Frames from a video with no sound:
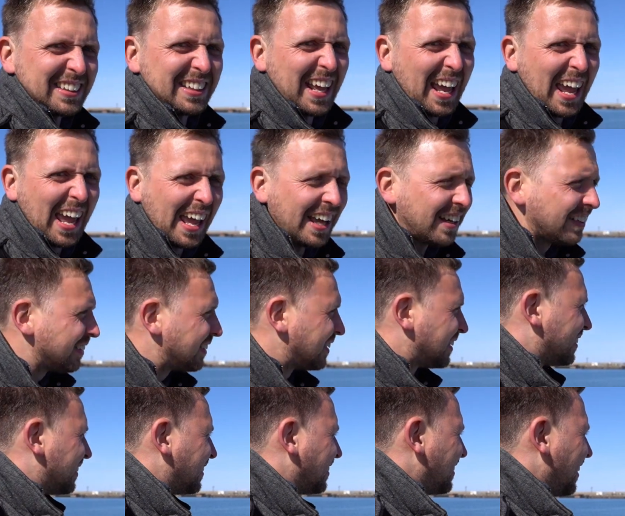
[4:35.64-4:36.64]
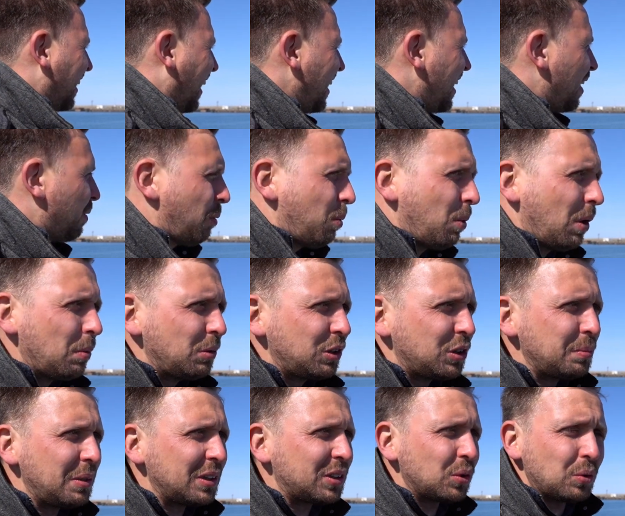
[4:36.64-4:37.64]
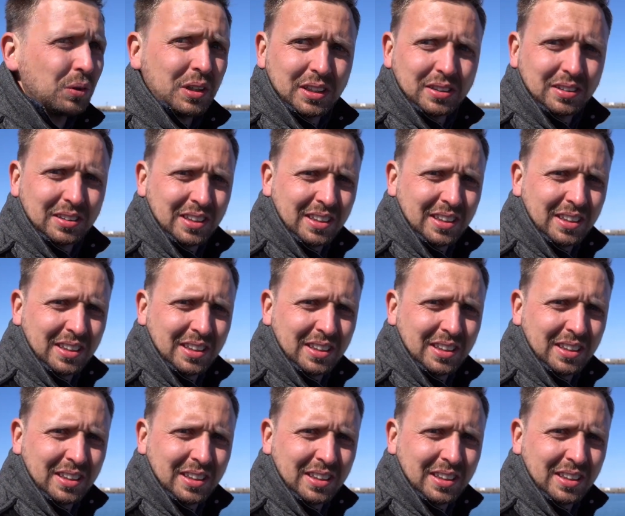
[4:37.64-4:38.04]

Yeah. Hey, well, why would you miss all this?